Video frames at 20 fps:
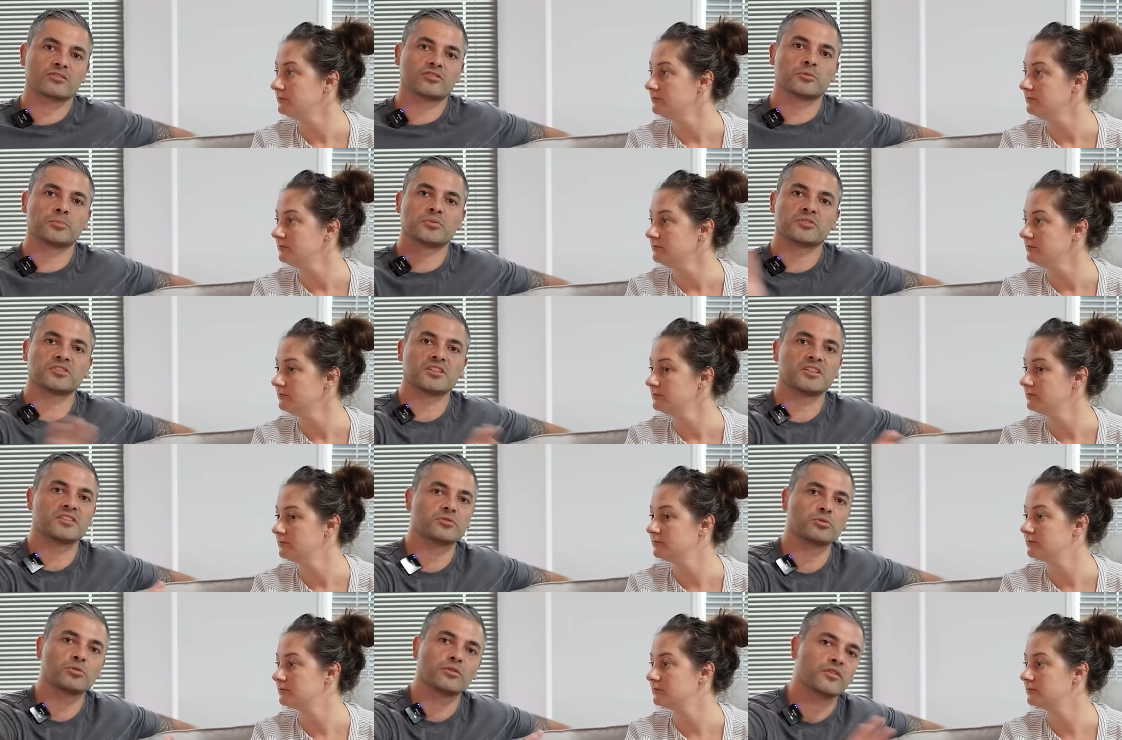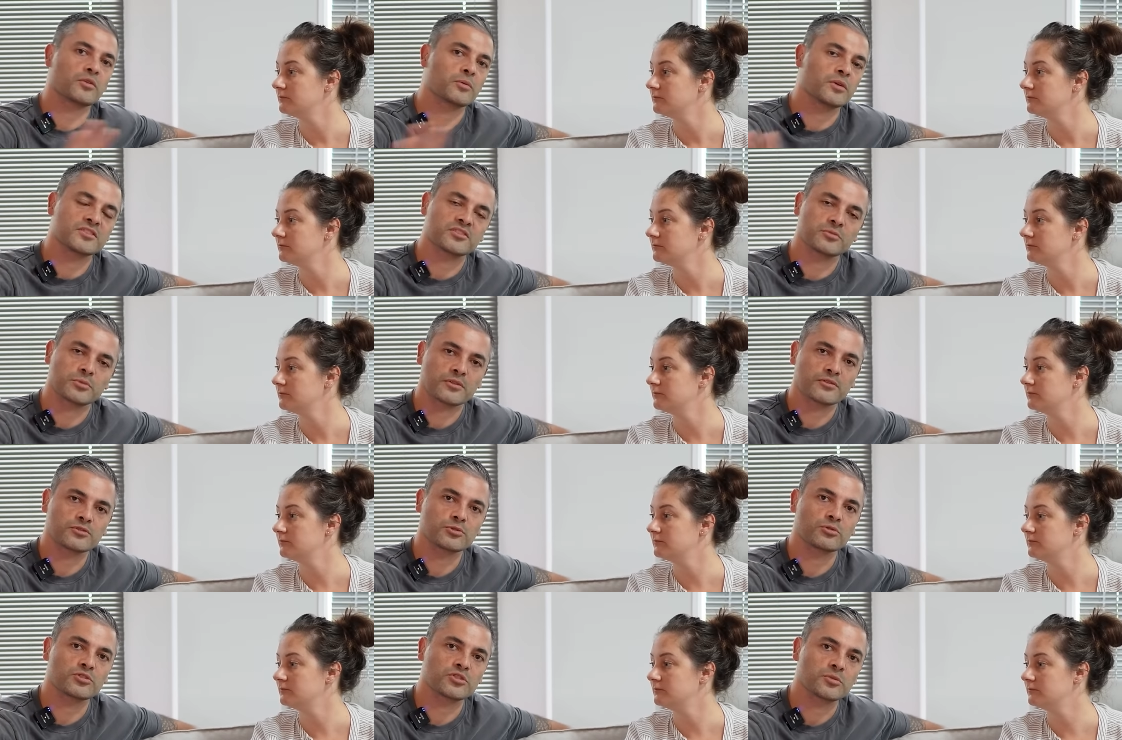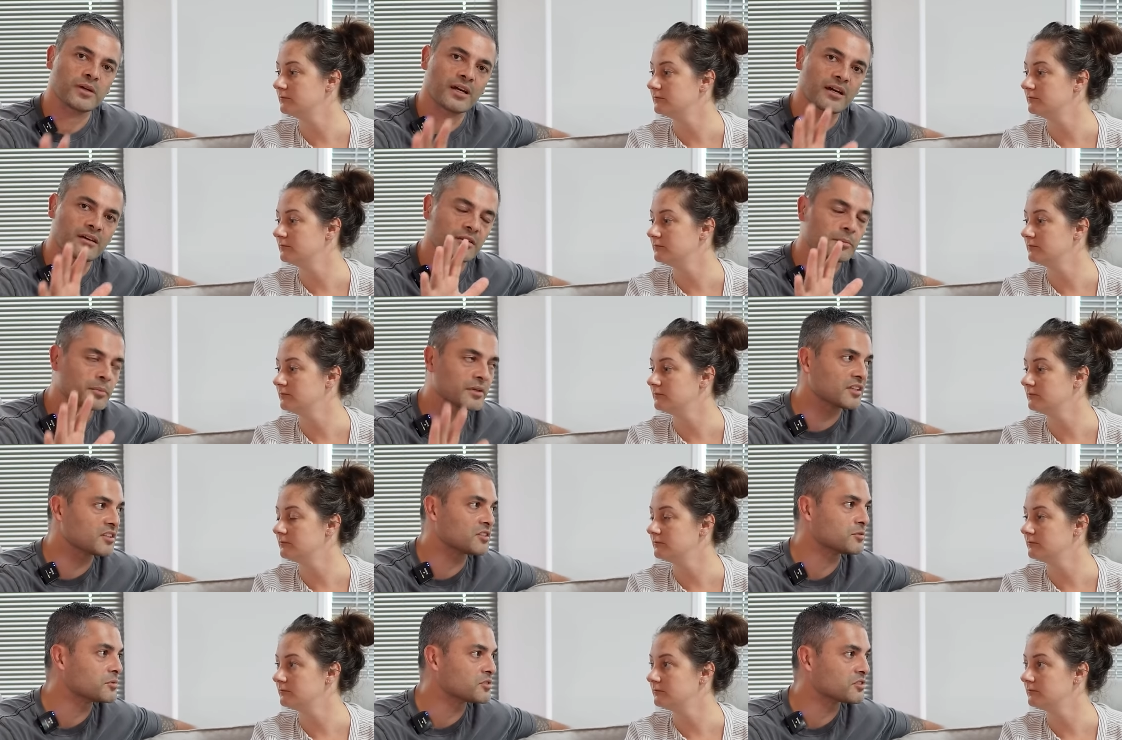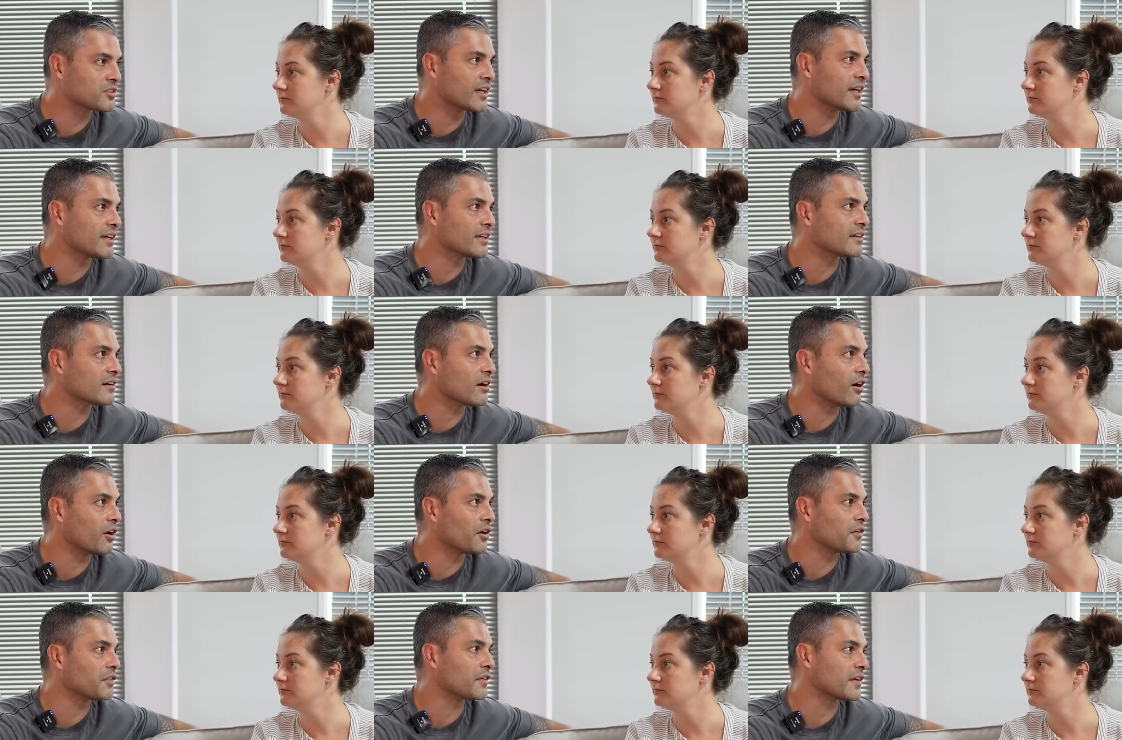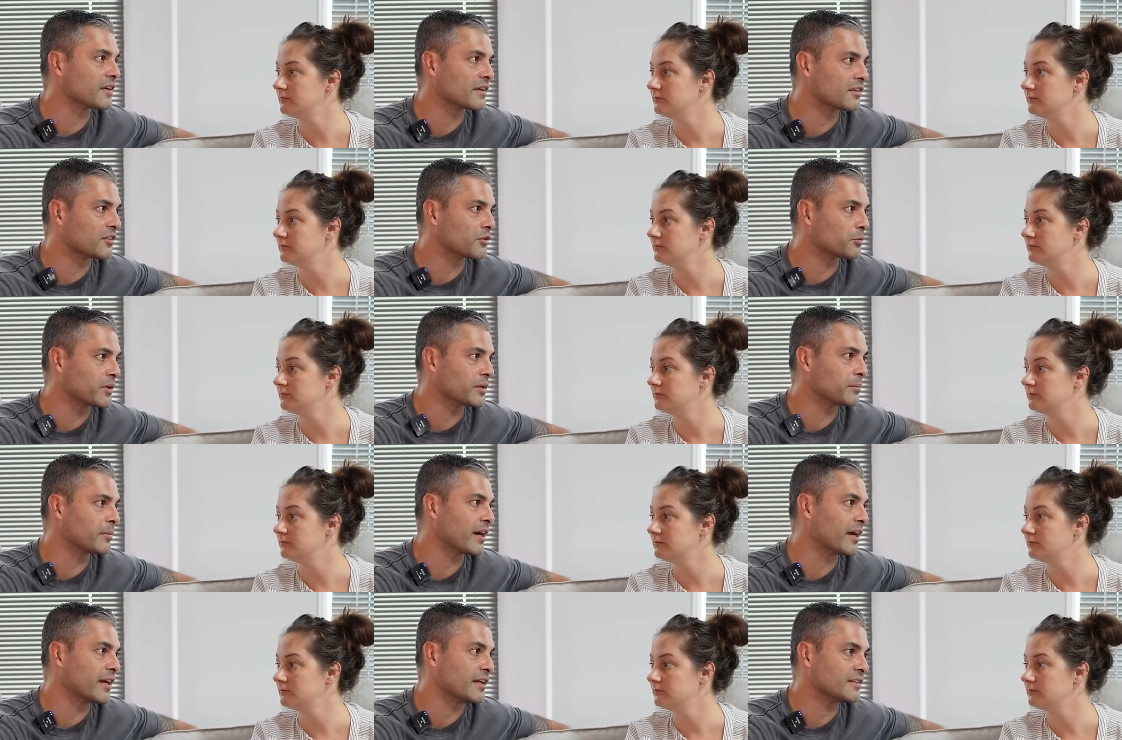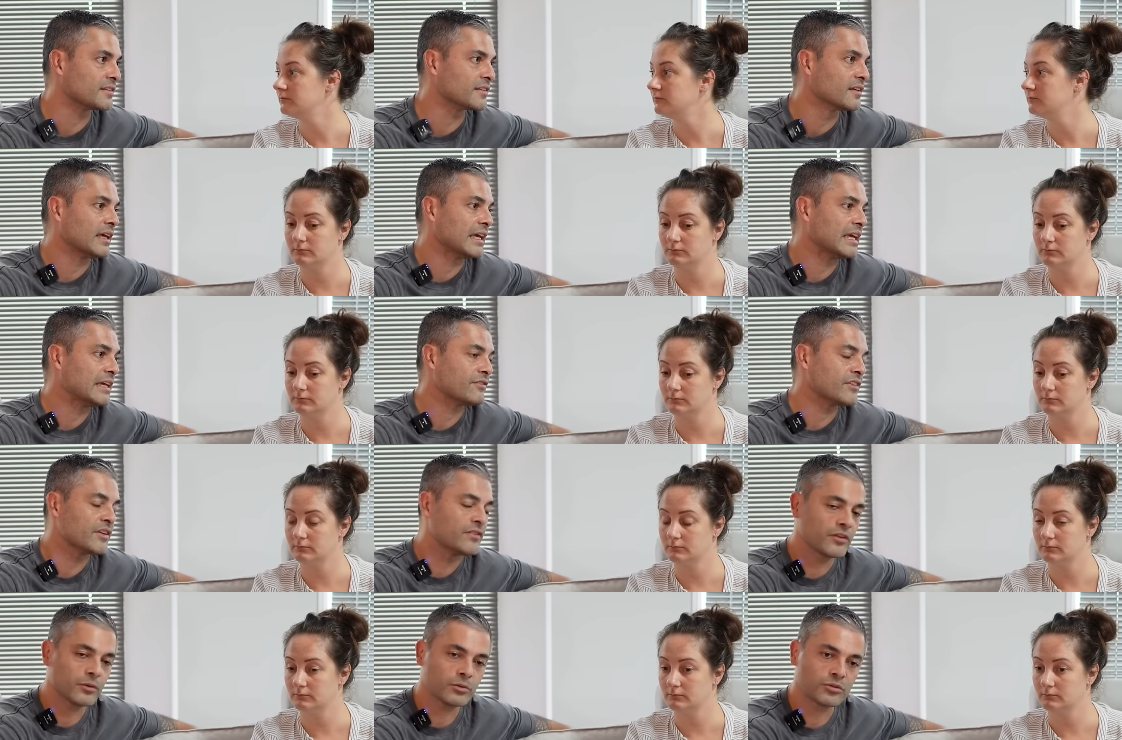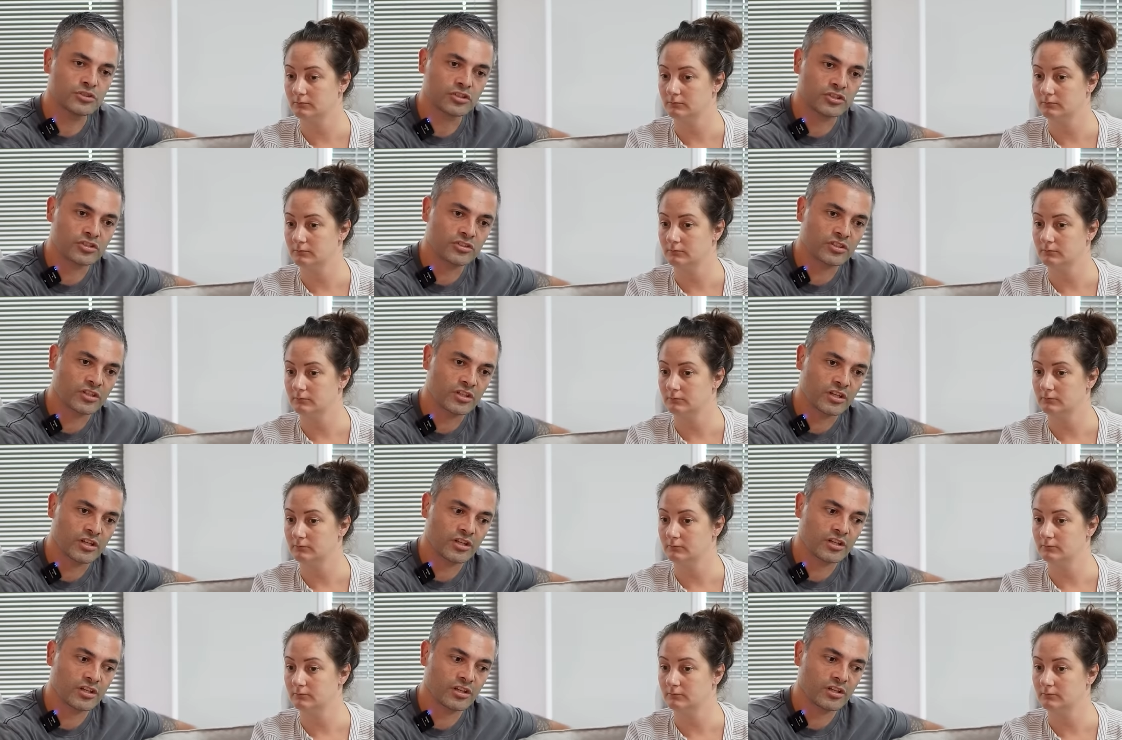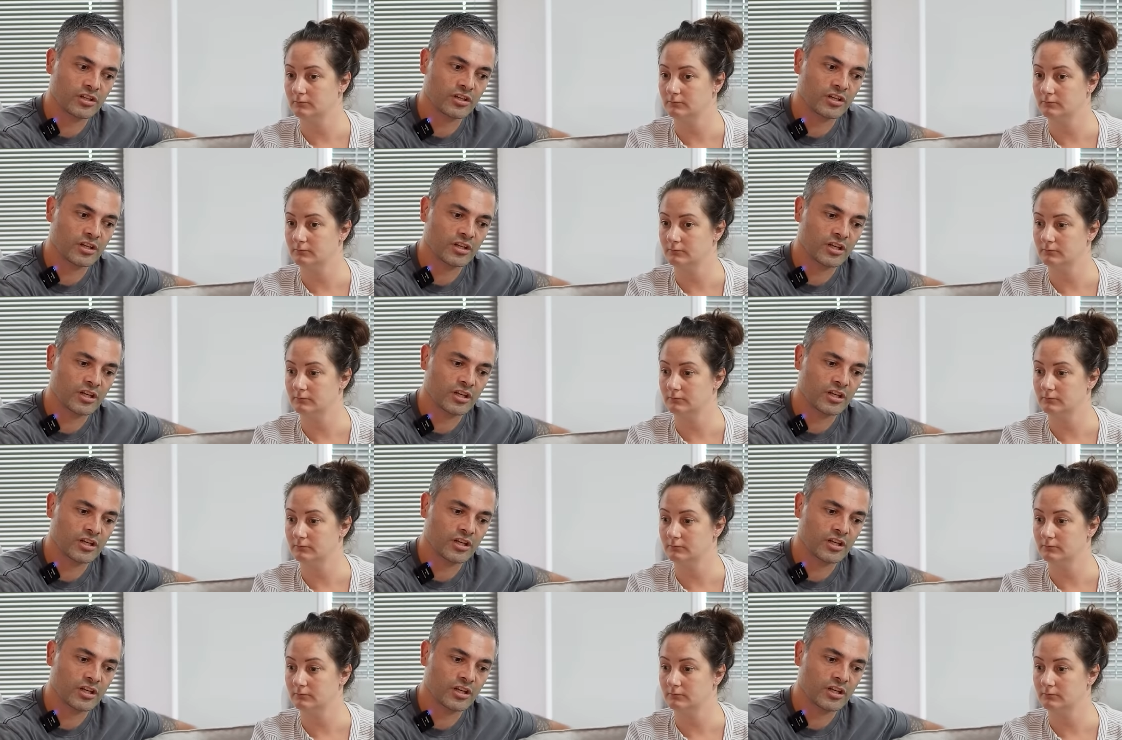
Speaker 1: supersedes all of the ones that we've talked about, the biggest mistake I think that we made, even if it was just a,